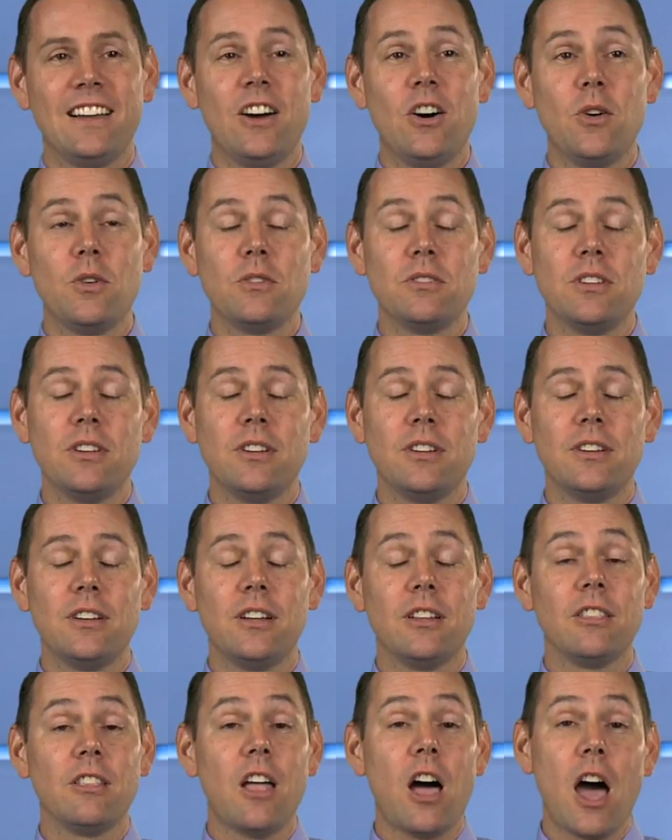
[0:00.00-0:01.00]
Oh,
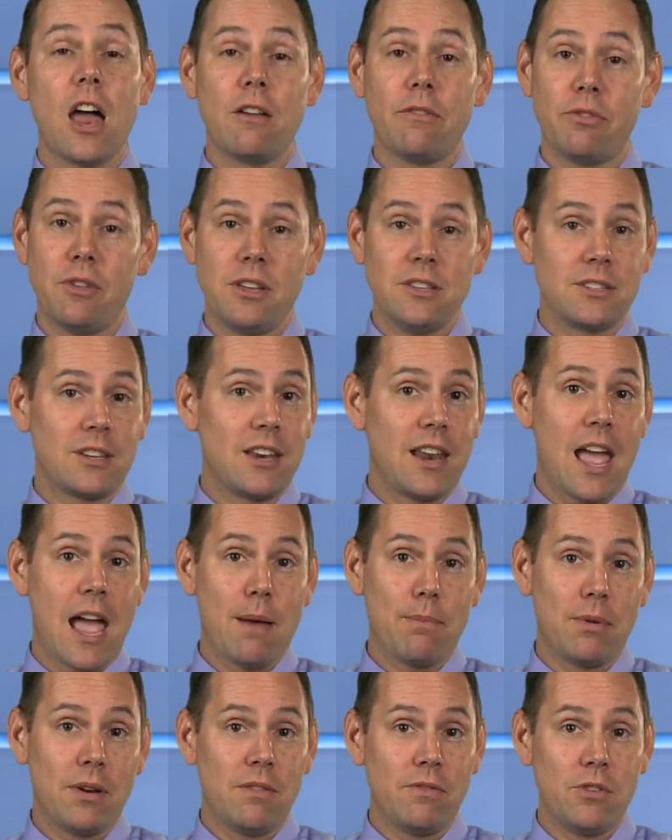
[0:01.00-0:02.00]
a lot of things can
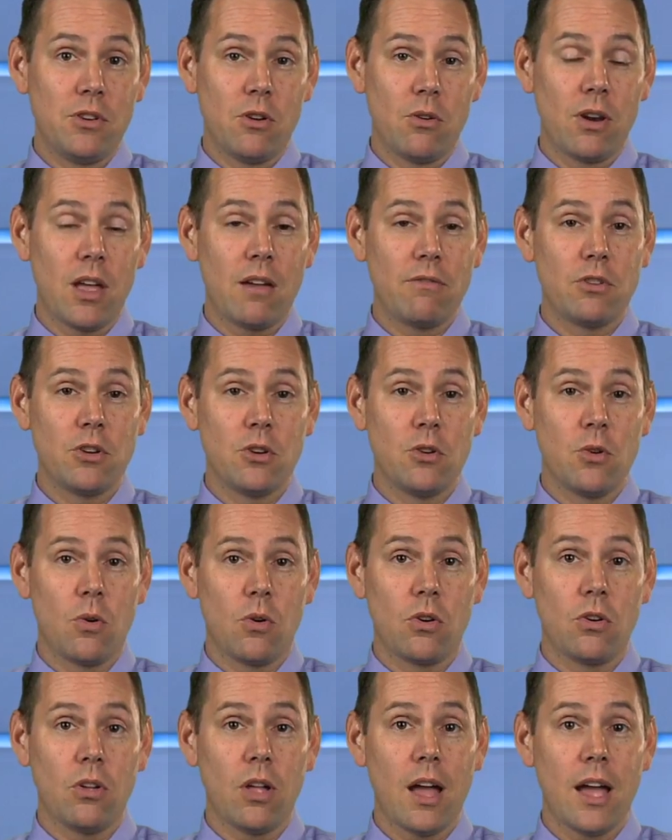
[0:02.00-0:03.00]
happen if you don't have good
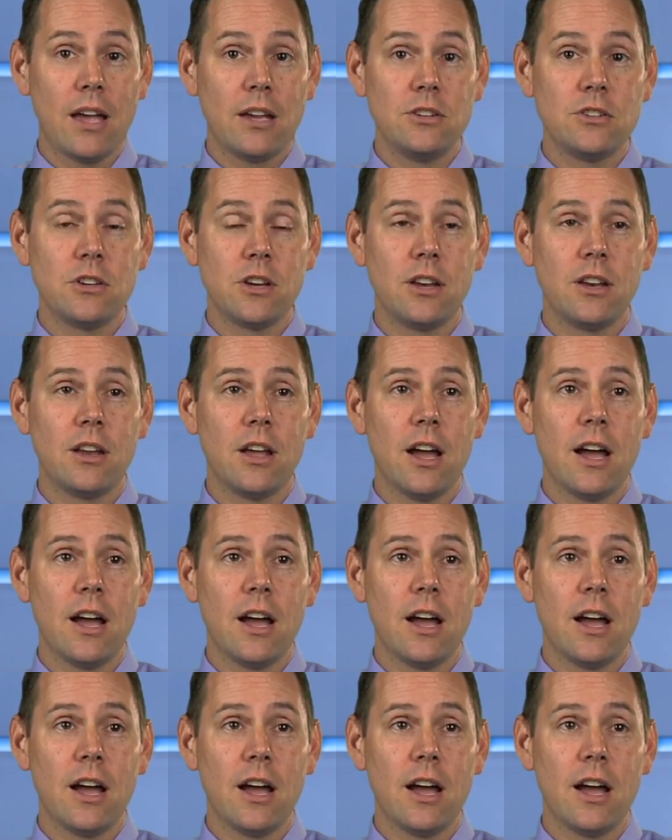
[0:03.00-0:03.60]
oral hygiene.